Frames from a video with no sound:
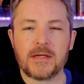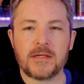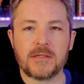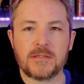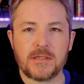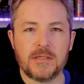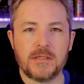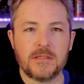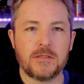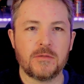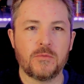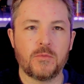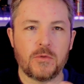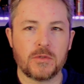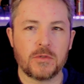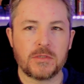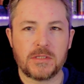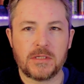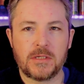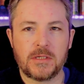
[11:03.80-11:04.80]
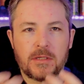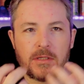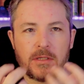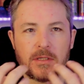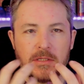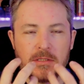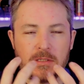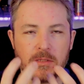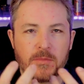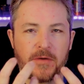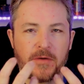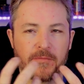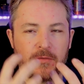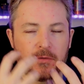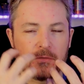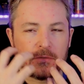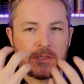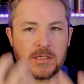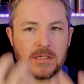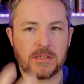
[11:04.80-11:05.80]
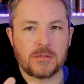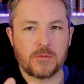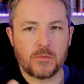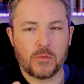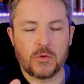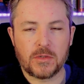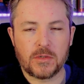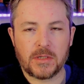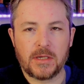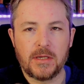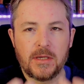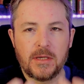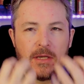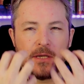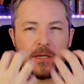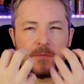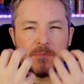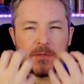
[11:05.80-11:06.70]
Yeah, because as the water is in your mouth, you can taste the water,